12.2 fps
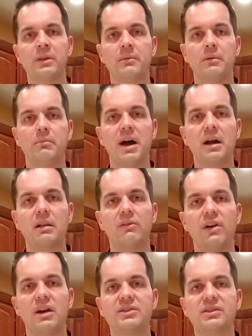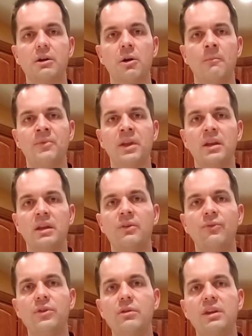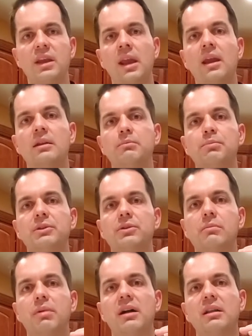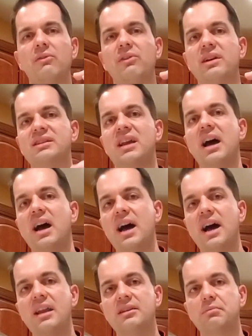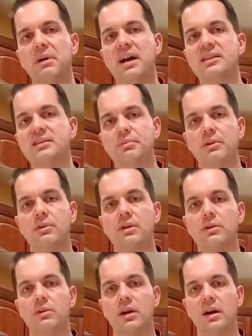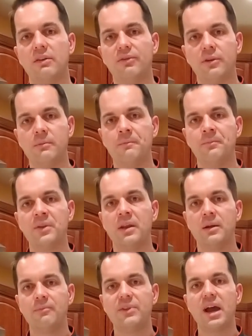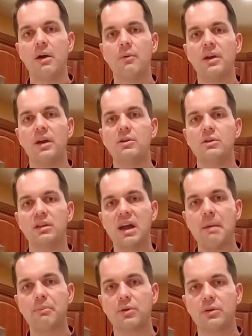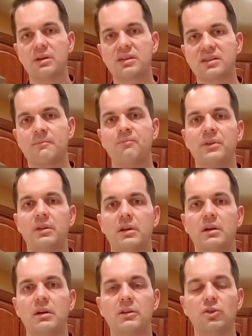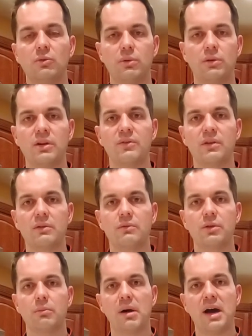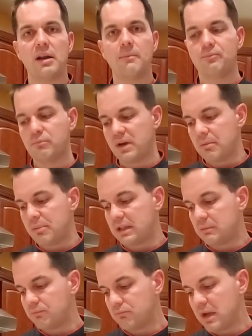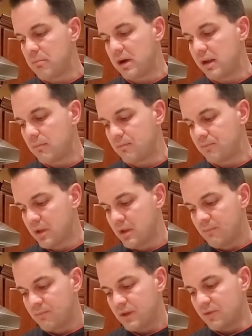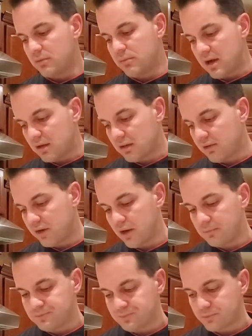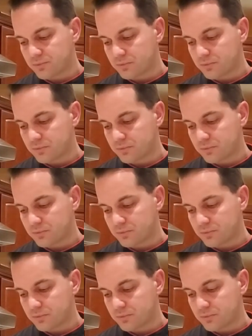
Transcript: baklava, so if you can put your baklava as high as possible in your oven, that way your top cooks a little more evenly with your bottom. My bottom of the baklava